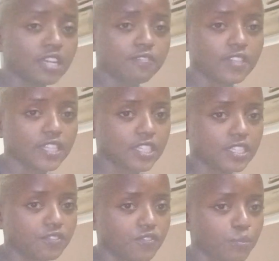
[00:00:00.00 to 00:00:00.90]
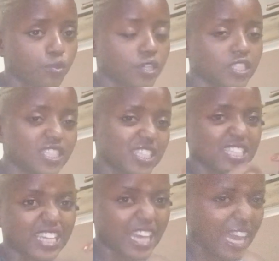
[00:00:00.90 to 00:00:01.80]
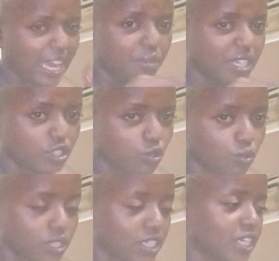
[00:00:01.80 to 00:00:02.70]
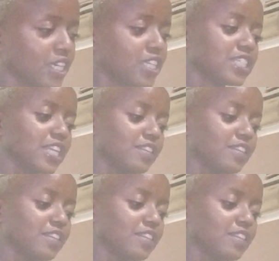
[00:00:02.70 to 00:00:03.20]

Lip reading: delivered the kid in February. This is like a Kamini story. She